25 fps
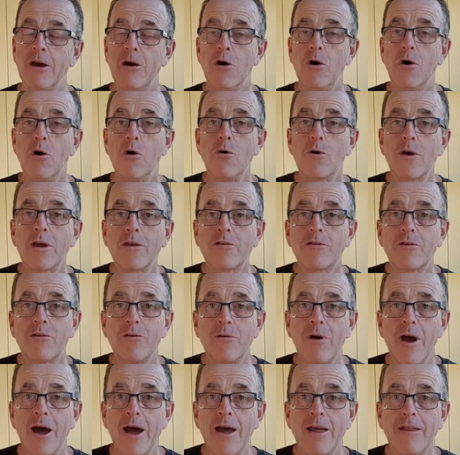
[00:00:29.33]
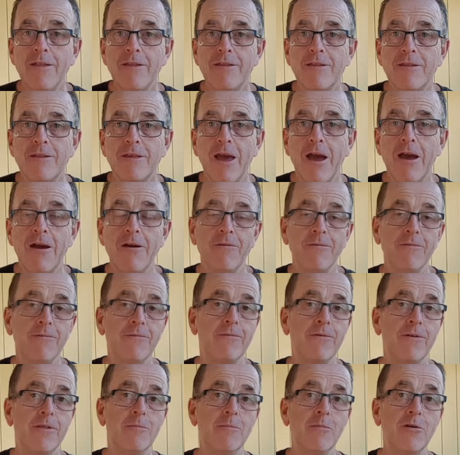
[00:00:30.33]
All gets too hard, so
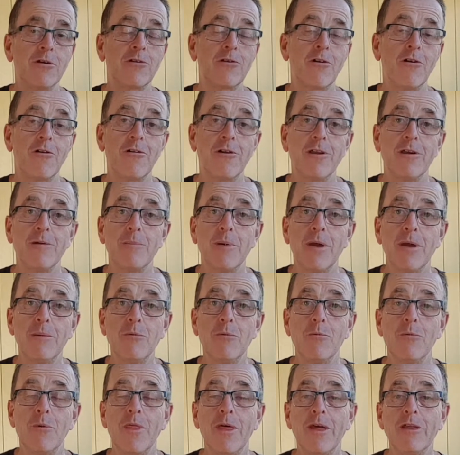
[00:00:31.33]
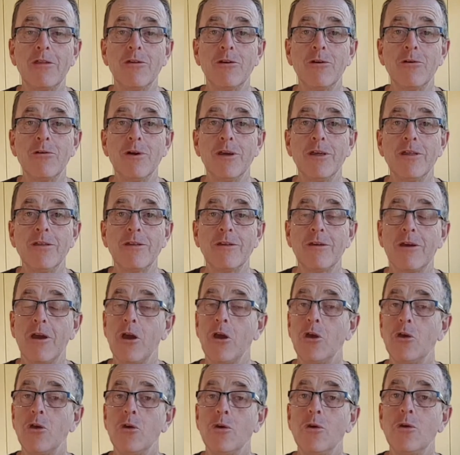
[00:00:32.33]
for the majority of people what they do is
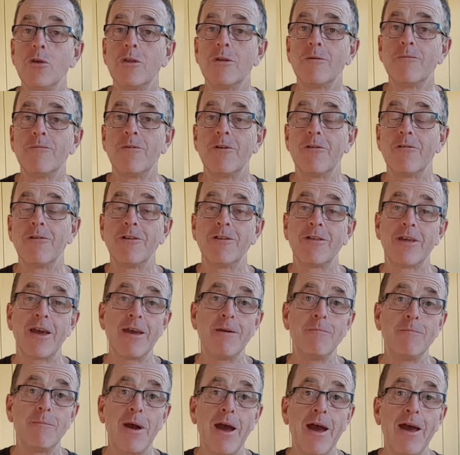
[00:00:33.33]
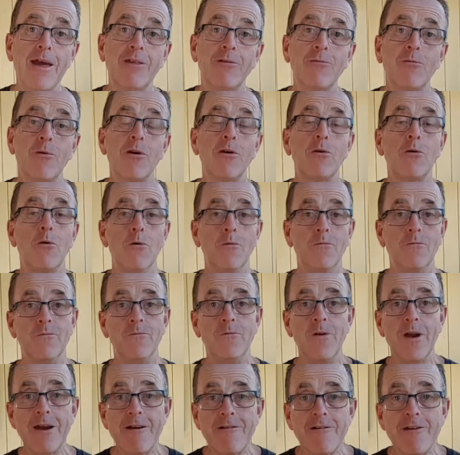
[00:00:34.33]
use the very same password or
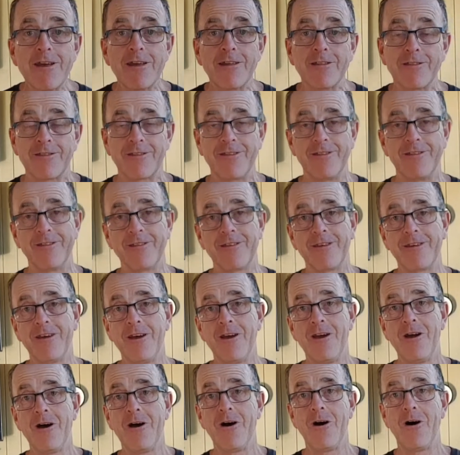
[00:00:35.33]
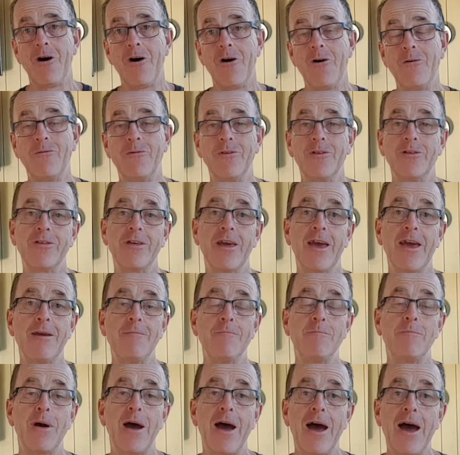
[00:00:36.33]
variances of the same
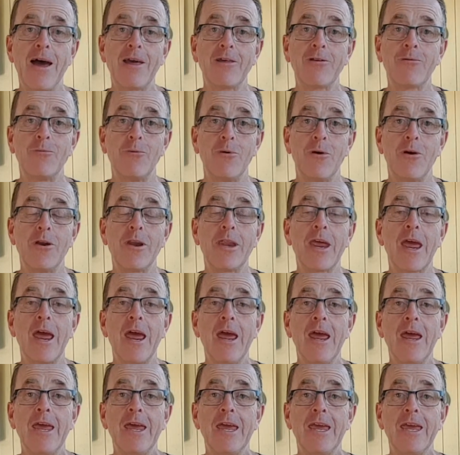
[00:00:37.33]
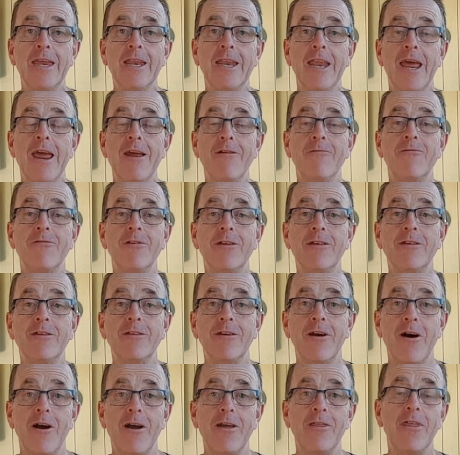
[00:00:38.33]
password in every
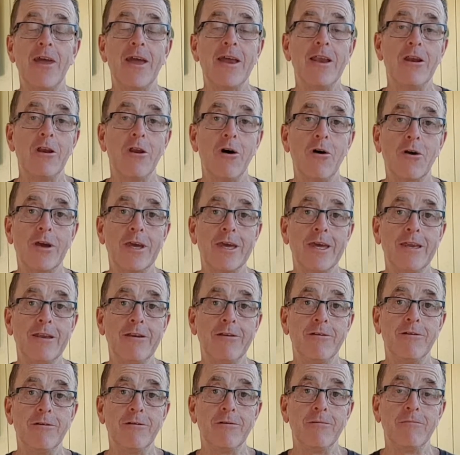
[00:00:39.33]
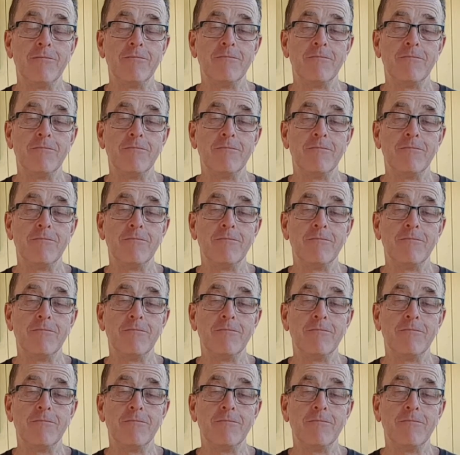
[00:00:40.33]
site they log into.